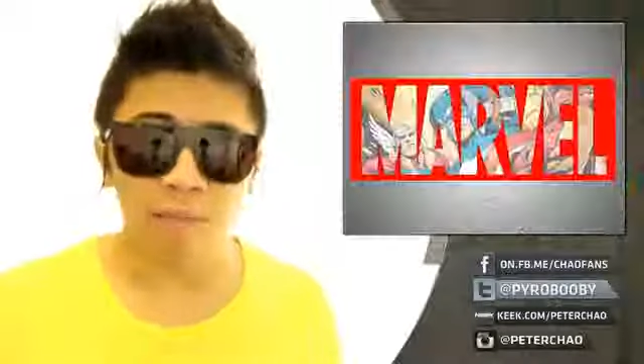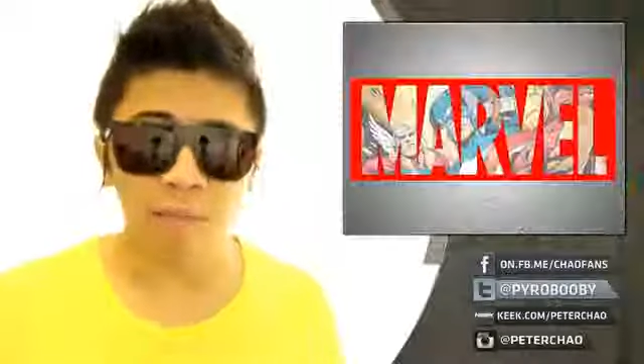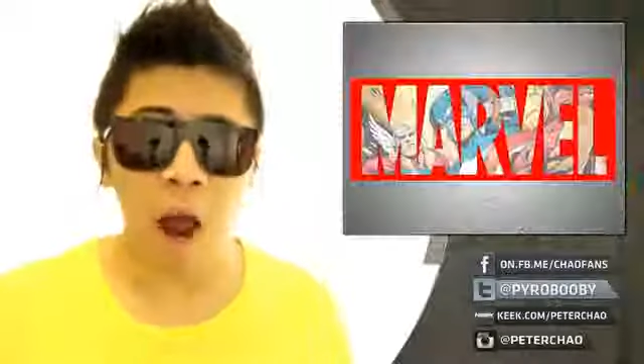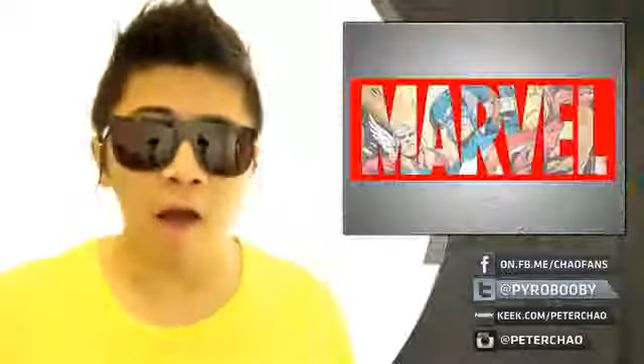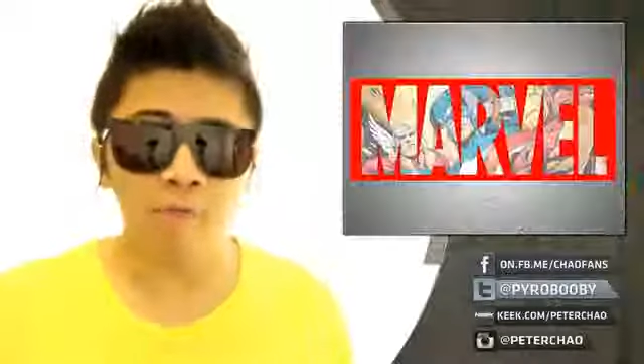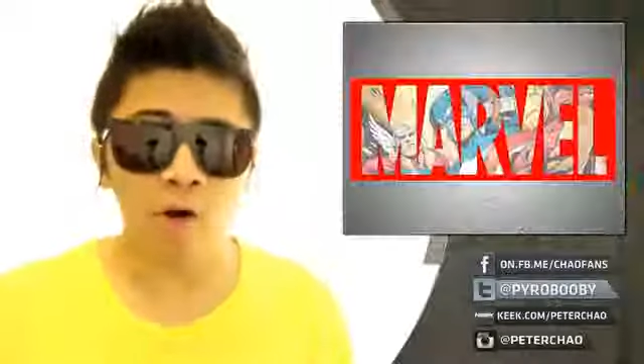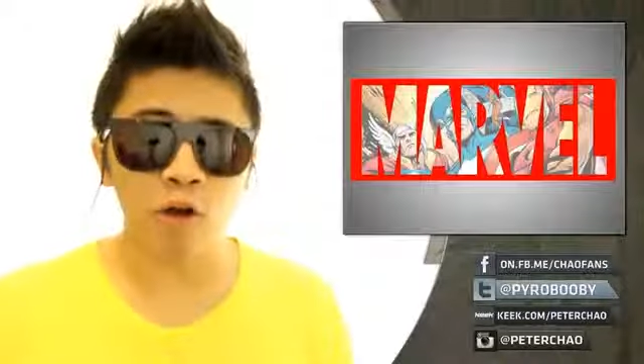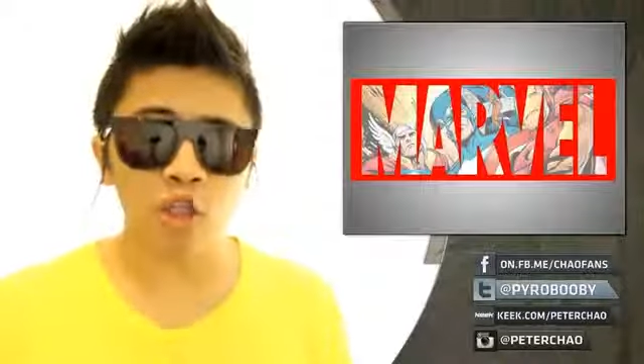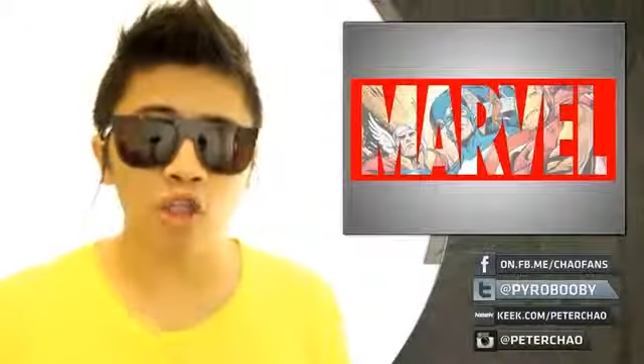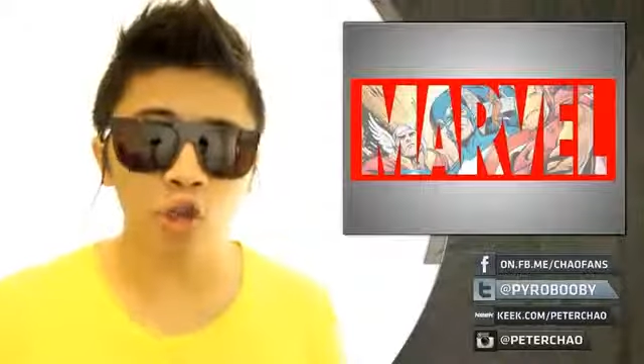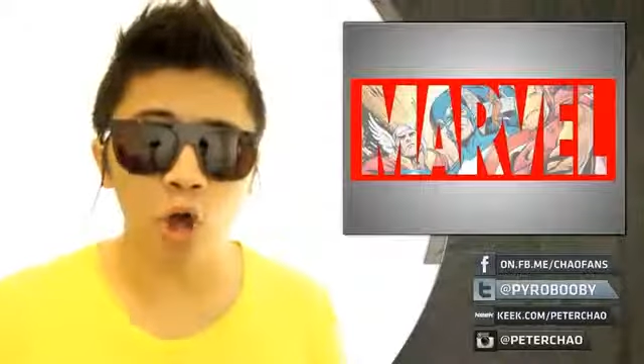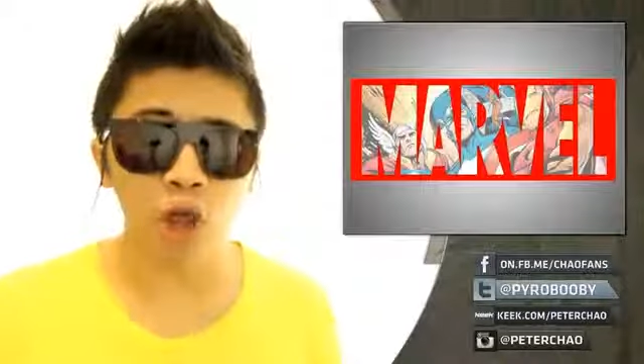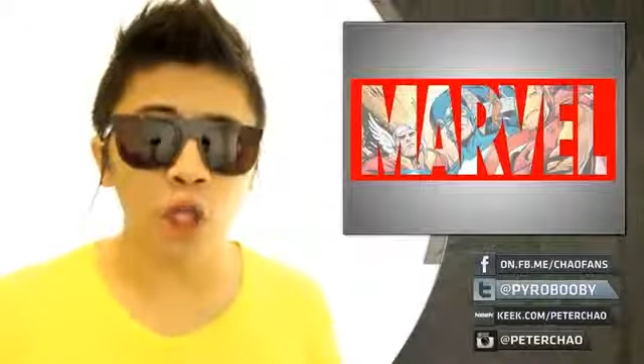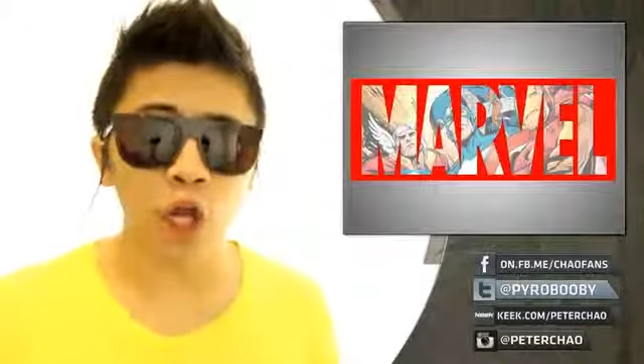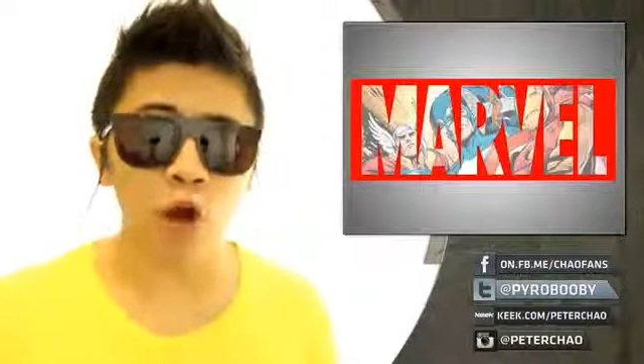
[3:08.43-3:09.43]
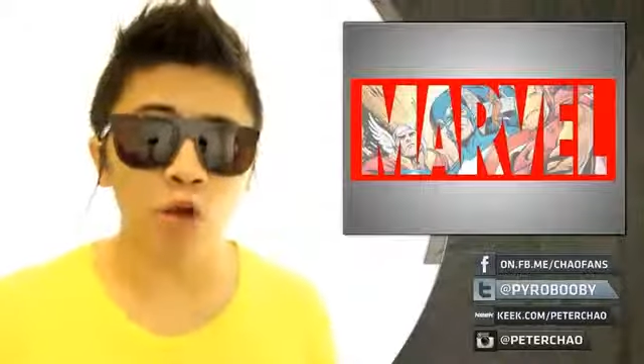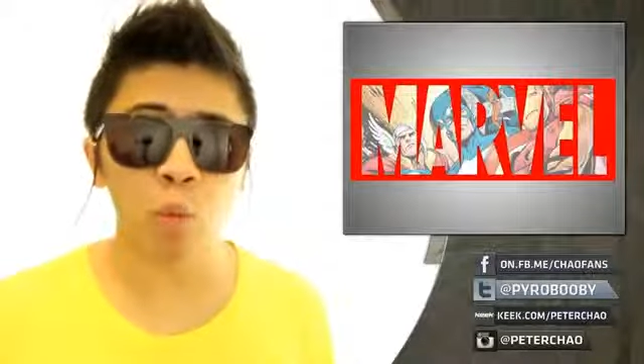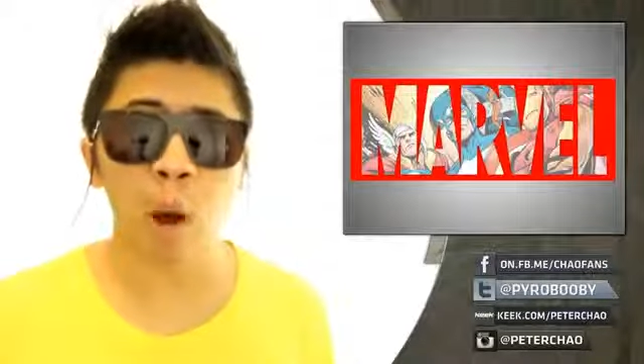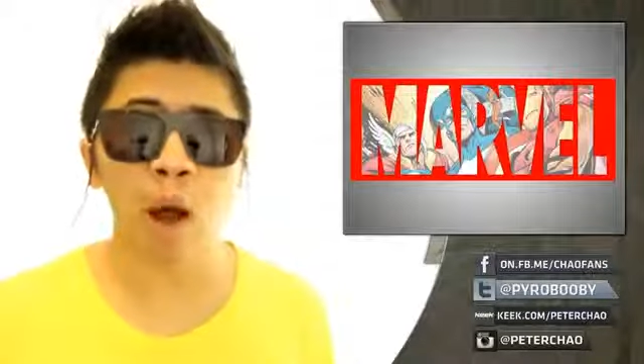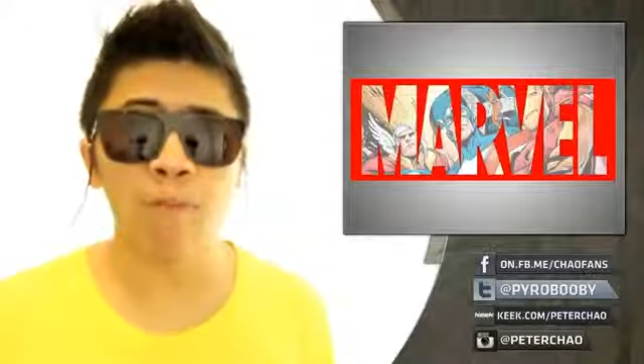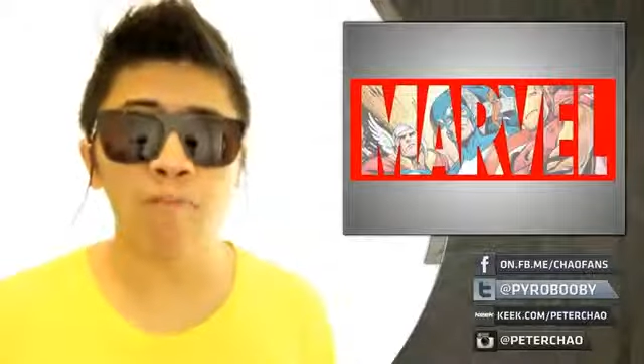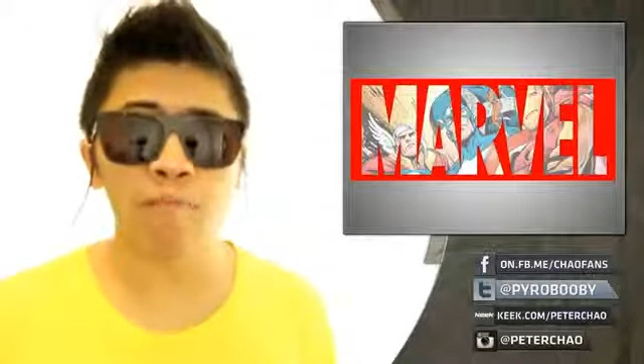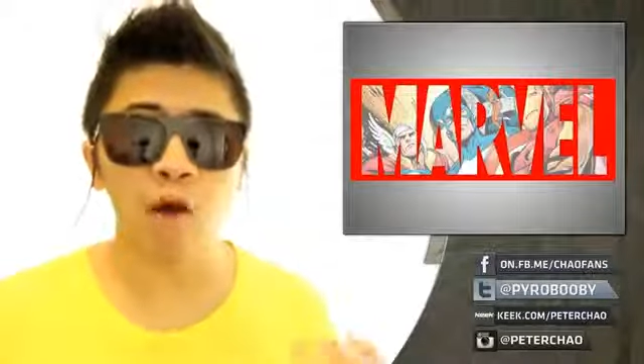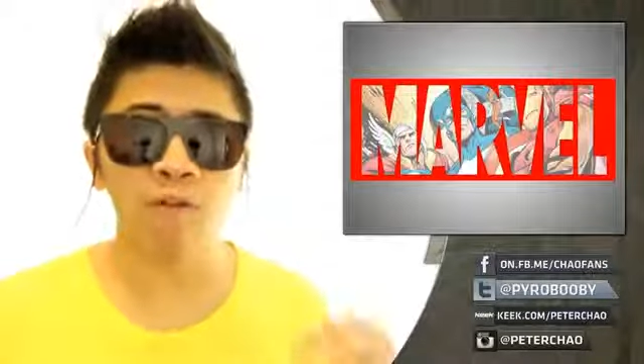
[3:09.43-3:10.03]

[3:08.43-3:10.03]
Marvel Studios want